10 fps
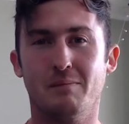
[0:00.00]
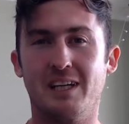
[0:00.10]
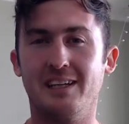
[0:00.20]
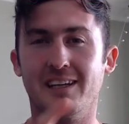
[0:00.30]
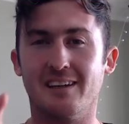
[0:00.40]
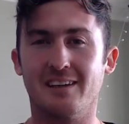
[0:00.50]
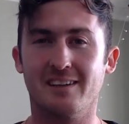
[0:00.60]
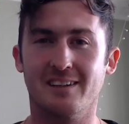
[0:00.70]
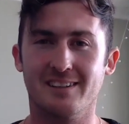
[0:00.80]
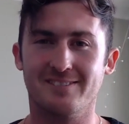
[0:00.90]

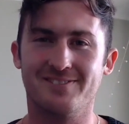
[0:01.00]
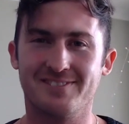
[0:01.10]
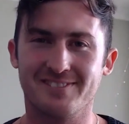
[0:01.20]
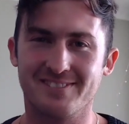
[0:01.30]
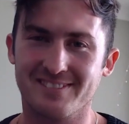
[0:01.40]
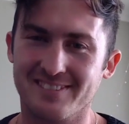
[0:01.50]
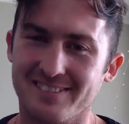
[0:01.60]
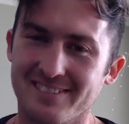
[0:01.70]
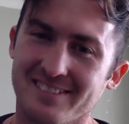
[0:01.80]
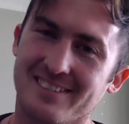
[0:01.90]

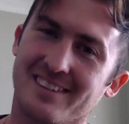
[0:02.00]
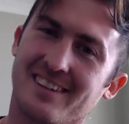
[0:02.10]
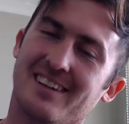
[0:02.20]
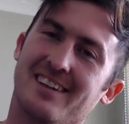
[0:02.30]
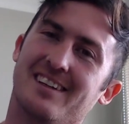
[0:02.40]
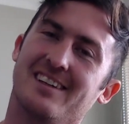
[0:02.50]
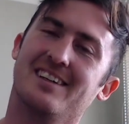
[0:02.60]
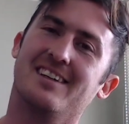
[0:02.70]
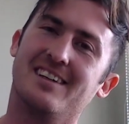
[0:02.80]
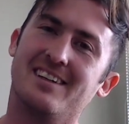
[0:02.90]

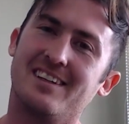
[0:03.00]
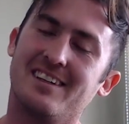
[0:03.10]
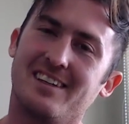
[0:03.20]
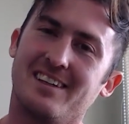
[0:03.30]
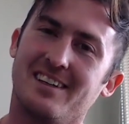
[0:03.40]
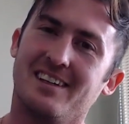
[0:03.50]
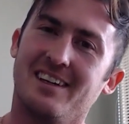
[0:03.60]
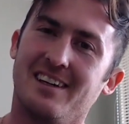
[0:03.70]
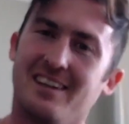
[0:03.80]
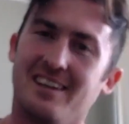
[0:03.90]

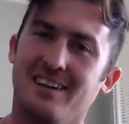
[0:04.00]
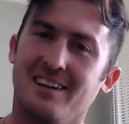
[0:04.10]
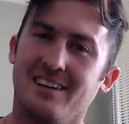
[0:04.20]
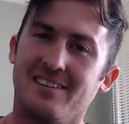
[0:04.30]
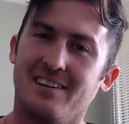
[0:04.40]
[no speech]